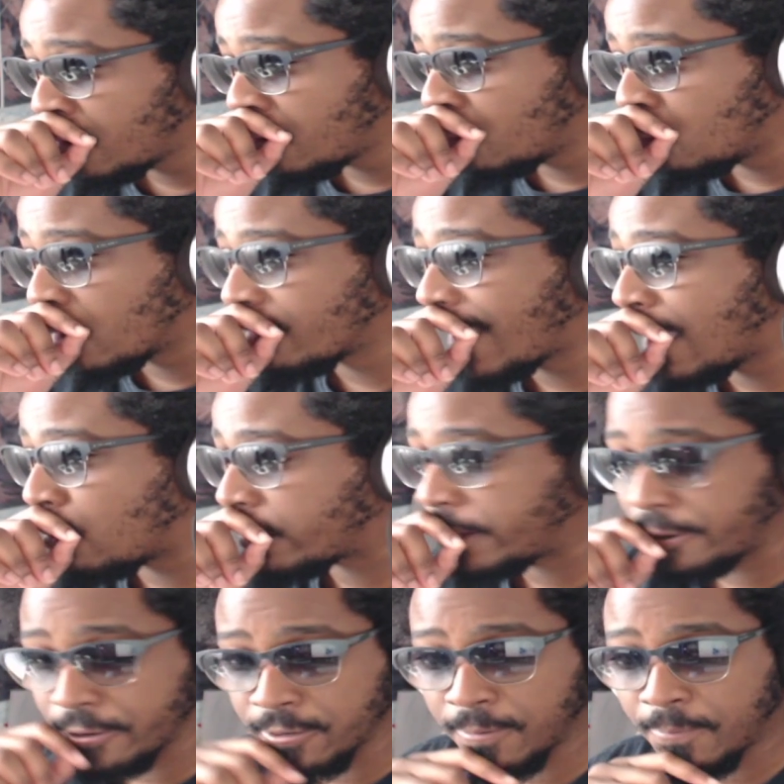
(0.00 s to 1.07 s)
we're out
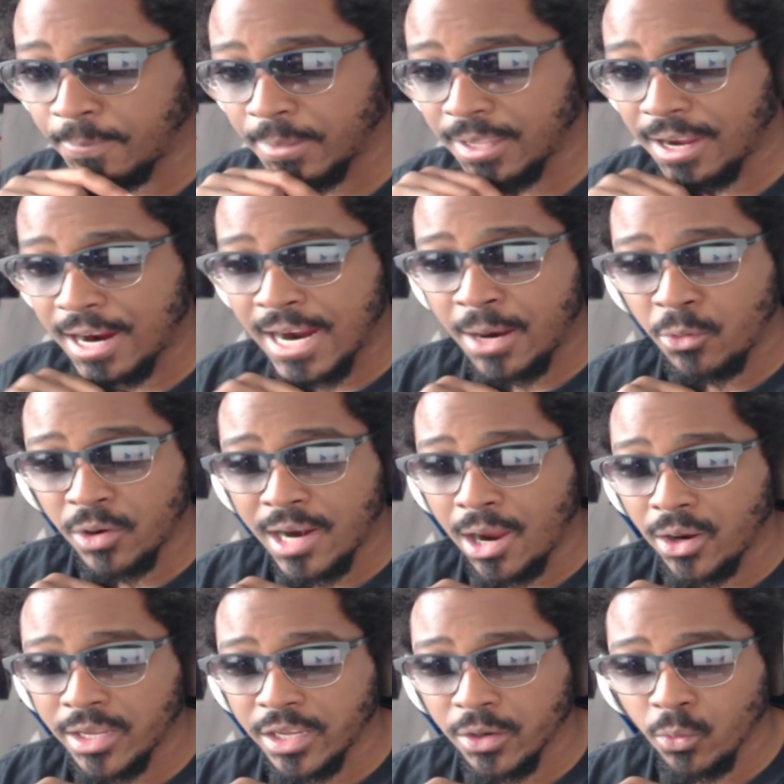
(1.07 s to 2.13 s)
here. All right, we're
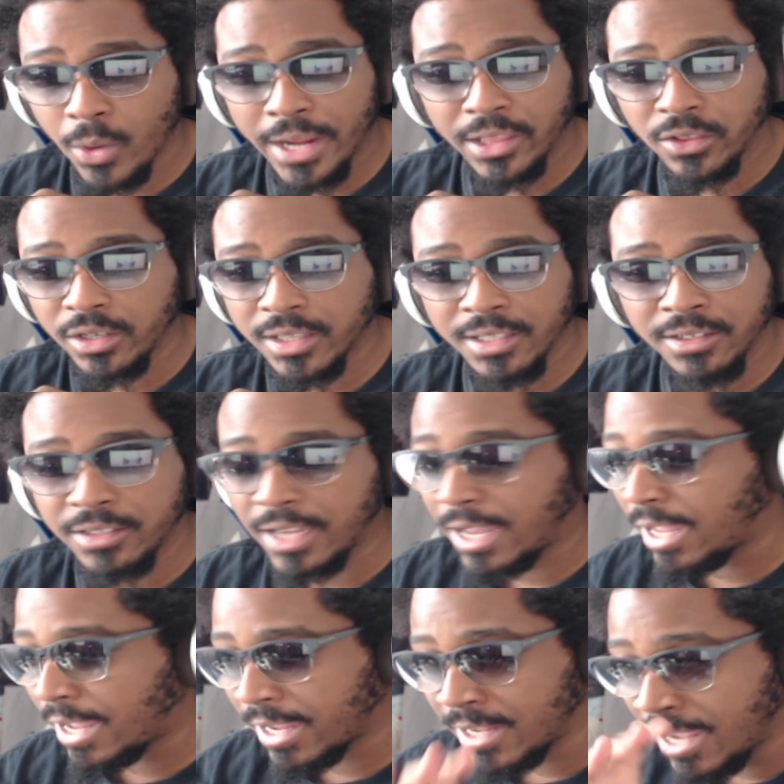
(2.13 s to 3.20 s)
out here. White, look,
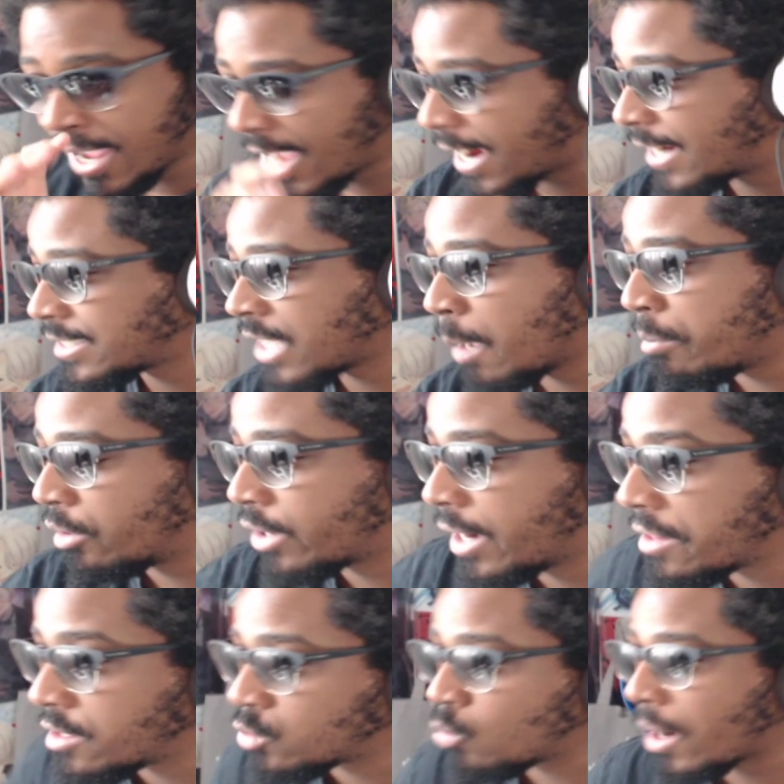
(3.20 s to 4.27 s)
I gotta stop looking
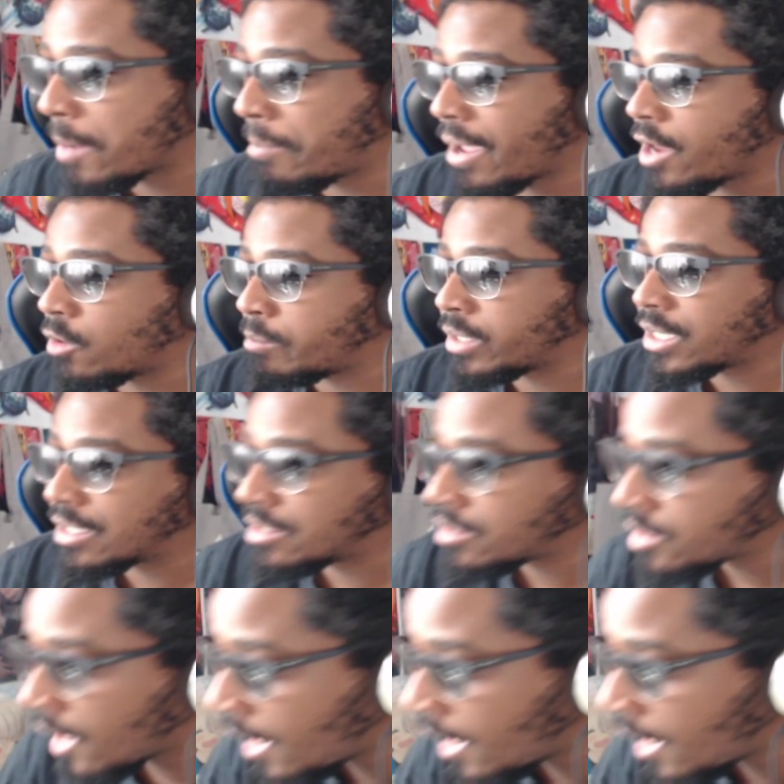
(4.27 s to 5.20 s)
at this white panel because